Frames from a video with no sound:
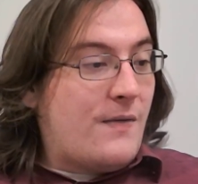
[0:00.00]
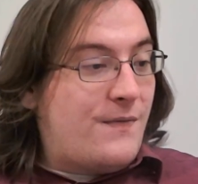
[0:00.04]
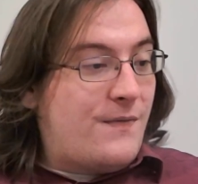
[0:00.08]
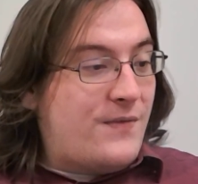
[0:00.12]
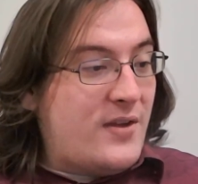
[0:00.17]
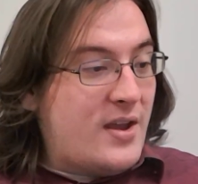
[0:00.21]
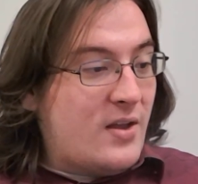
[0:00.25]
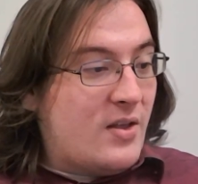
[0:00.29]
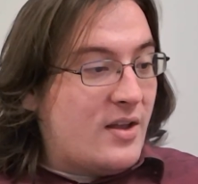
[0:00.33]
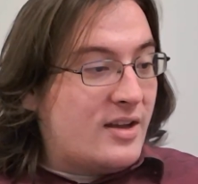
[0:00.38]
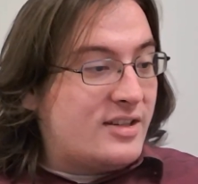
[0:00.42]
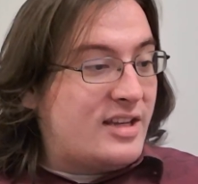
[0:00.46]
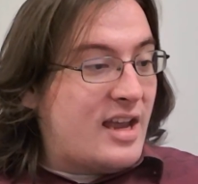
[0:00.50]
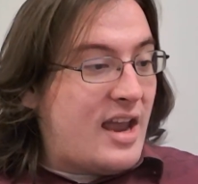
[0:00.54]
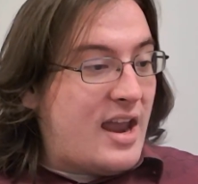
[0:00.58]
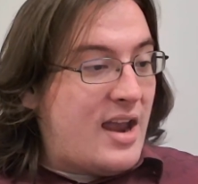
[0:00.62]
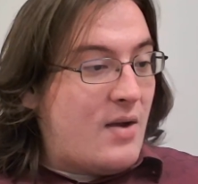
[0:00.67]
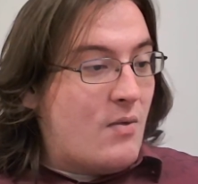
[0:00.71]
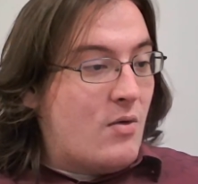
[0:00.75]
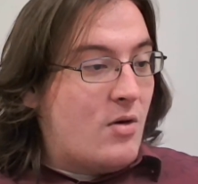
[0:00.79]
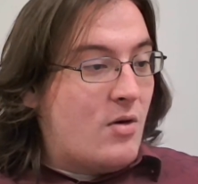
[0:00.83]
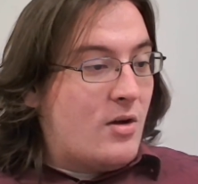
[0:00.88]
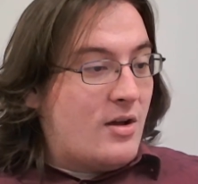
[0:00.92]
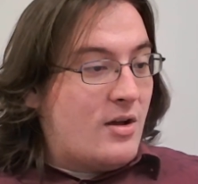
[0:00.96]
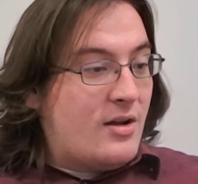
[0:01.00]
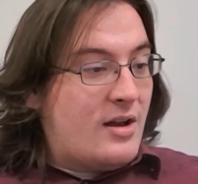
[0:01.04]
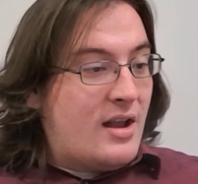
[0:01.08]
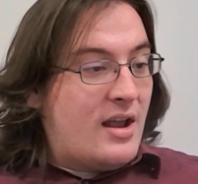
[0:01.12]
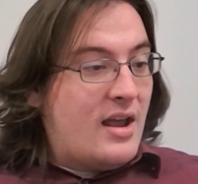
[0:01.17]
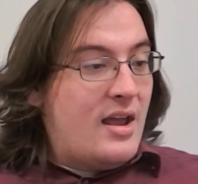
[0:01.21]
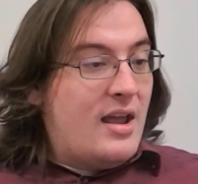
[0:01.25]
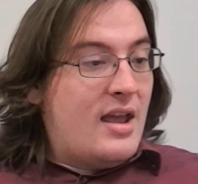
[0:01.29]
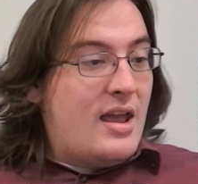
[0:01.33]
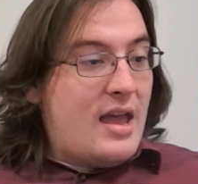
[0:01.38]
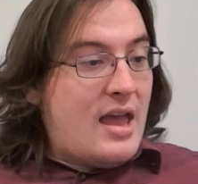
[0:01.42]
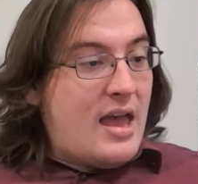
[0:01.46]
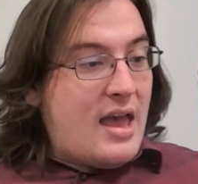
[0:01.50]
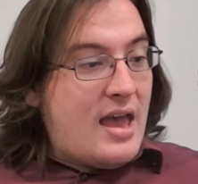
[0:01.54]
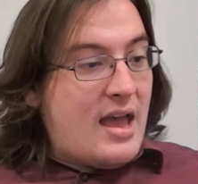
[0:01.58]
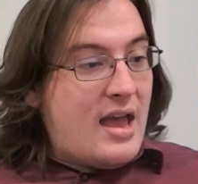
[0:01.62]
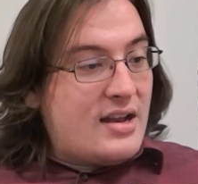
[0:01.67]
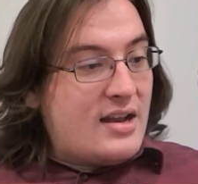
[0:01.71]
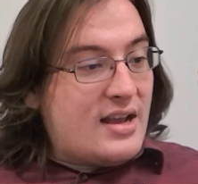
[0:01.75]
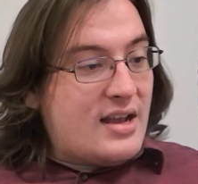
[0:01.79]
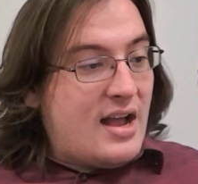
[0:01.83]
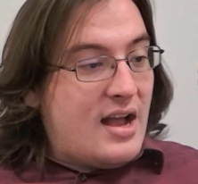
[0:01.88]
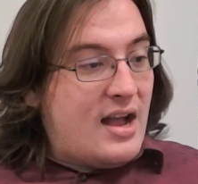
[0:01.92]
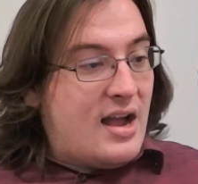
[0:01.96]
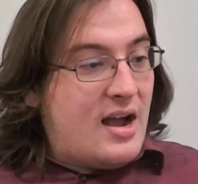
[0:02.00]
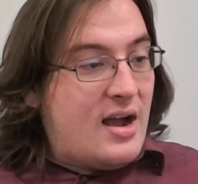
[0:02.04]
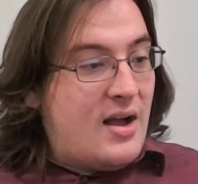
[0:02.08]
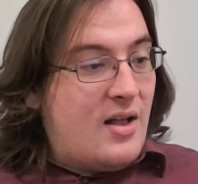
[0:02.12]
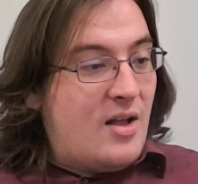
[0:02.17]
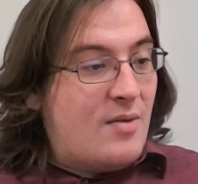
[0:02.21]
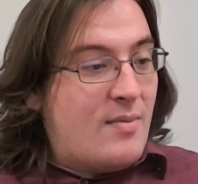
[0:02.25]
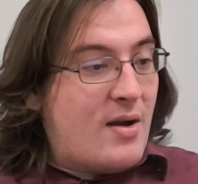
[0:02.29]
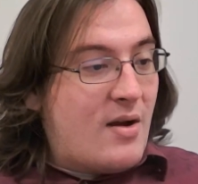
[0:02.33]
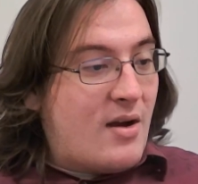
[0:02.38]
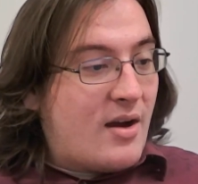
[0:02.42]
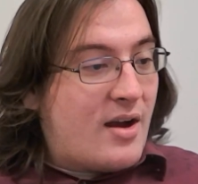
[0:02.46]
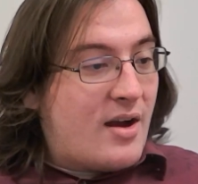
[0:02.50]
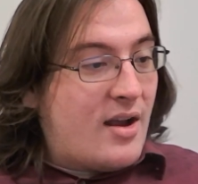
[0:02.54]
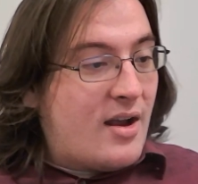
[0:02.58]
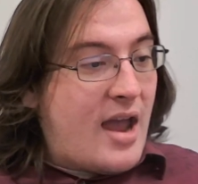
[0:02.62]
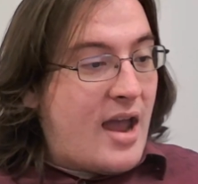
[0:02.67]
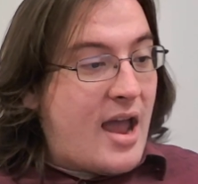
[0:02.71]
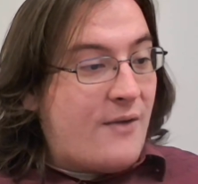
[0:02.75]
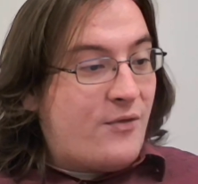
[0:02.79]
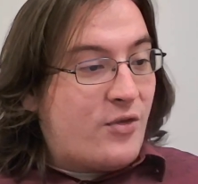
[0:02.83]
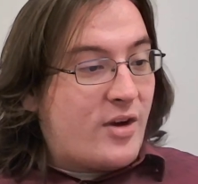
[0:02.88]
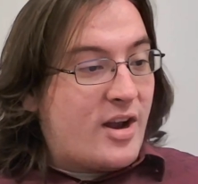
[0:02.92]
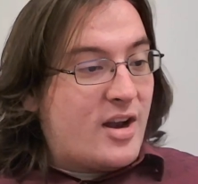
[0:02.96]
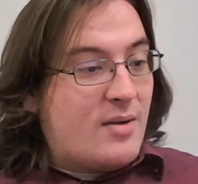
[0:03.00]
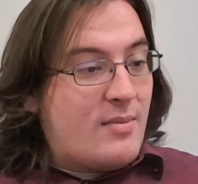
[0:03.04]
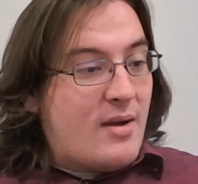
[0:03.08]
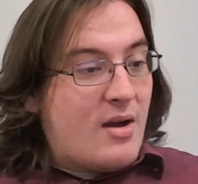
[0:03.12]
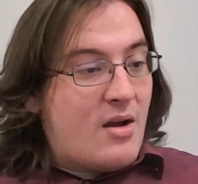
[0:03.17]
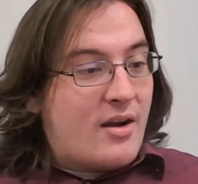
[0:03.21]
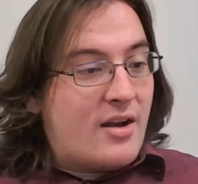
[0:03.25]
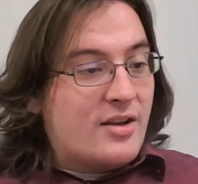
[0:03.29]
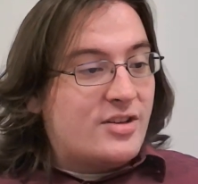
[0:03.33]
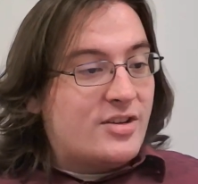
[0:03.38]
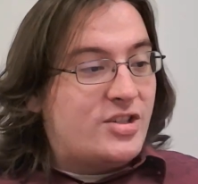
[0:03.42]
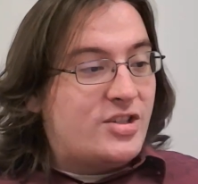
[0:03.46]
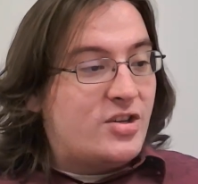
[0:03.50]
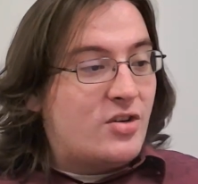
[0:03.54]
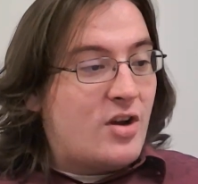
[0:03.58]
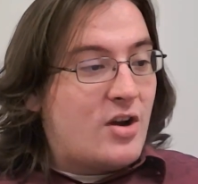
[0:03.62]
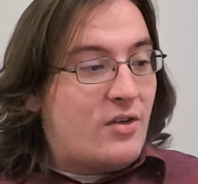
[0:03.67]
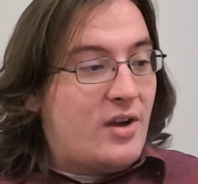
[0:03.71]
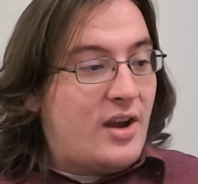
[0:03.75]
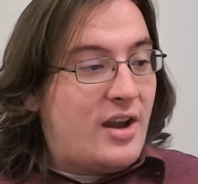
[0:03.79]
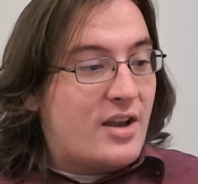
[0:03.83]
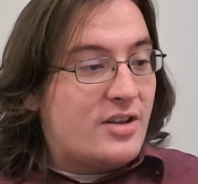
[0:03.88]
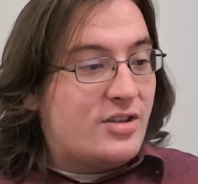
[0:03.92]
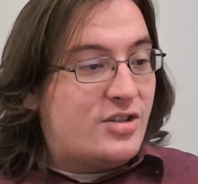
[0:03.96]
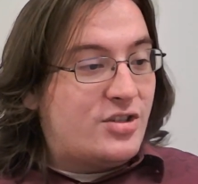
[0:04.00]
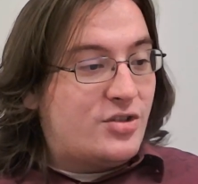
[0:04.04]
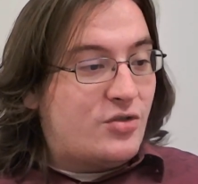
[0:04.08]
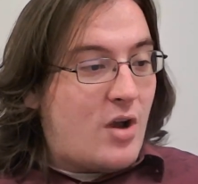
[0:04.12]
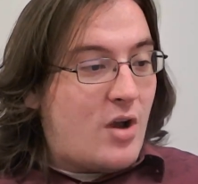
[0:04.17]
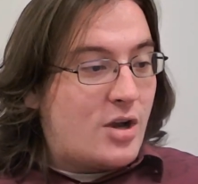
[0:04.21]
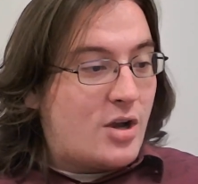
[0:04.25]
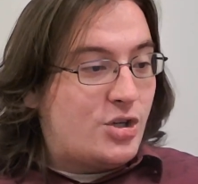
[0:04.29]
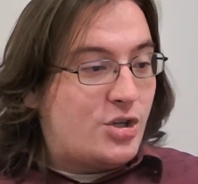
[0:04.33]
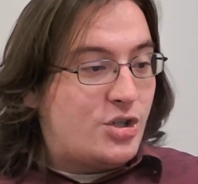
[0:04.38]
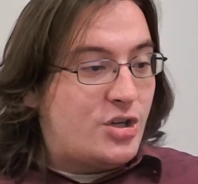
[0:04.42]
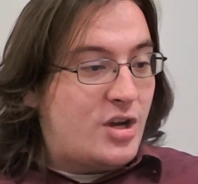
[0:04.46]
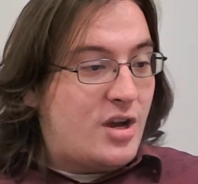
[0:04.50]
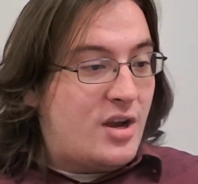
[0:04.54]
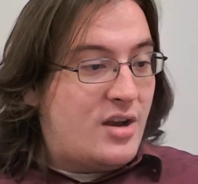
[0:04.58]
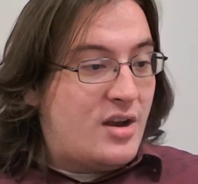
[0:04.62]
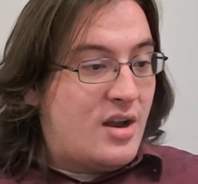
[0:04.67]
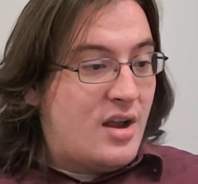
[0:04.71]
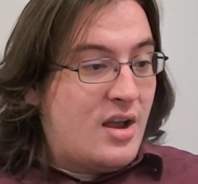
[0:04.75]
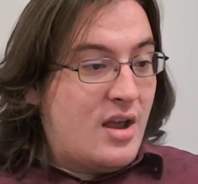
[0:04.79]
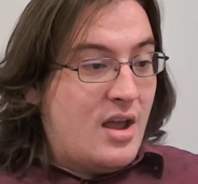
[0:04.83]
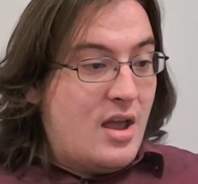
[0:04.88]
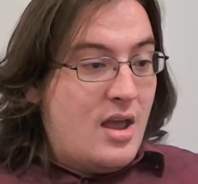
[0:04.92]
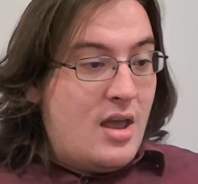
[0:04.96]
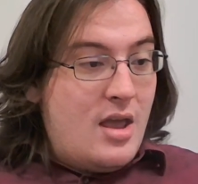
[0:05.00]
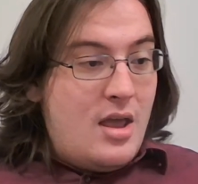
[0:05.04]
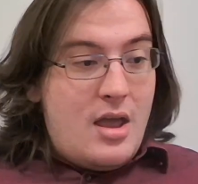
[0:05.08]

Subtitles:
Felix Haywood et al. African Americans during Reconstruction.